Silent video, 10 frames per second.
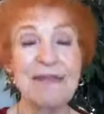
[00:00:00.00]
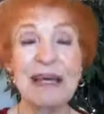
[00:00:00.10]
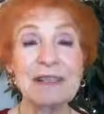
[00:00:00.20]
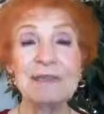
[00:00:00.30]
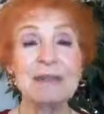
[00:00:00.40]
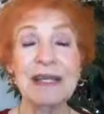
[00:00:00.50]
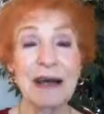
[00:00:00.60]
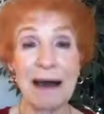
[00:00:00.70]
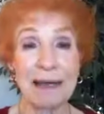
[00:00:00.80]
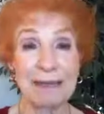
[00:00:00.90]
That's what
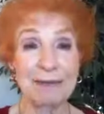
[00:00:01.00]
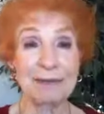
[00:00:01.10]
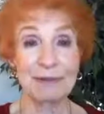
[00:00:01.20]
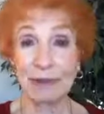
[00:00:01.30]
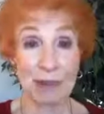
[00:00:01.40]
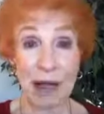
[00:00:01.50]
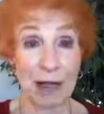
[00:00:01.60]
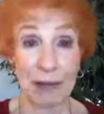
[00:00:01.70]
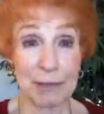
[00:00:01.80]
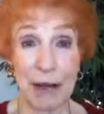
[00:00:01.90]
God, or your
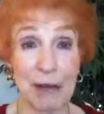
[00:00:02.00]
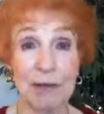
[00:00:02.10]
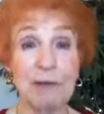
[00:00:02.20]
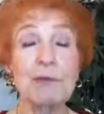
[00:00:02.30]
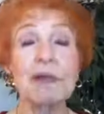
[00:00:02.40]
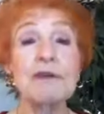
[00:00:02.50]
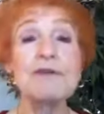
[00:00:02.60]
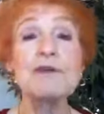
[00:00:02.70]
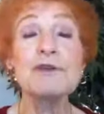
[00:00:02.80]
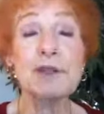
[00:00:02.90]
higher power,
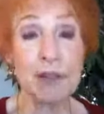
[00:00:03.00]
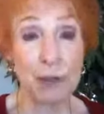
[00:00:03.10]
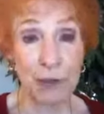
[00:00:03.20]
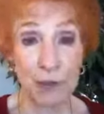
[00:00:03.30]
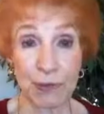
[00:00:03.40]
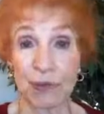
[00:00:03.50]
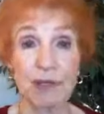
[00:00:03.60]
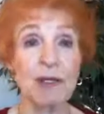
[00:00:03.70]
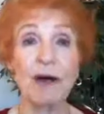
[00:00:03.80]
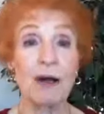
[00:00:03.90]
whatever you choose
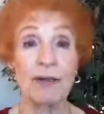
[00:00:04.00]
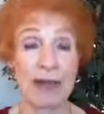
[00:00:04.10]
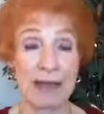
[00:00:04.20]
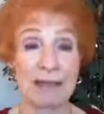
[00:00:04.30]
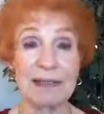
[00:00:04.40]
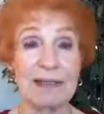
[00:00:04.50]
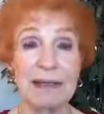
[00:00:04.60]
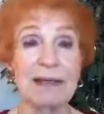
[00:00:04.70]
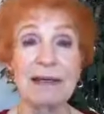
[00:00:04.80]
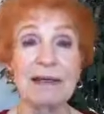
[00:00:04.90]
to call that
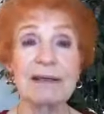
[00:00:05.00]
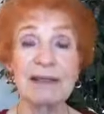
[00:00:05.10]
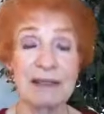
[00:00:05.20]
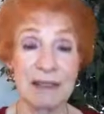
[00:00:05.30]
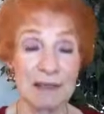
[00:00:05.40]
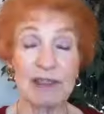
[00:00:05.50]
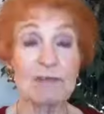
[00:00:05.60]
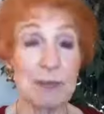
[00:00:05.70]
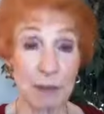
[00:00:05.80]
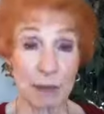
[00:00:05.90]

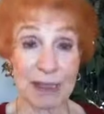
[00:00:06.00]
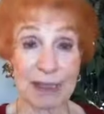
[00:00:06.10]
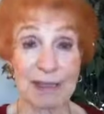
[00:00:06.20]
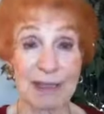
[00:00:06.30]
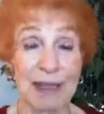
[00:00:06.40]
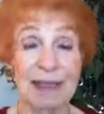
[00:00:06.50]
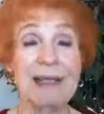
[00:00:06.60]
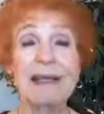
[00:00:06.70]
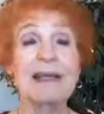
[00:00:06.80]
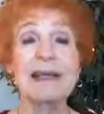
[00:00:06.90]
spirit,
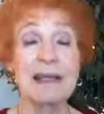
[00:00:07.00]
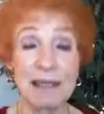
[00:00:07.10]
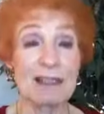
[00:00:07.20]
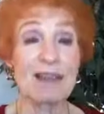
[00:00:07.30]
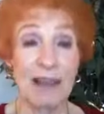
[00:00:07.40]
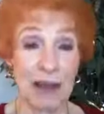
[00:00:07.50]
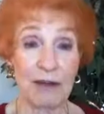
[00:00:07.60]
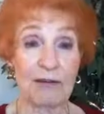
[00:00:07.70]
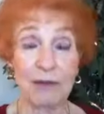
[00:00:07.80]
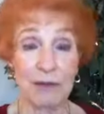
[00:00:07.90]
is
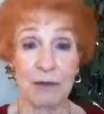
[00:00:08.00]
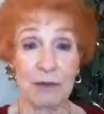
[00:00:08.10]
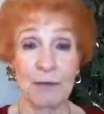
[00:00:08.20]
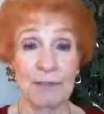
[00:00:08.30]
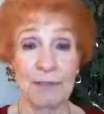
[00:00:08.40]
there for you.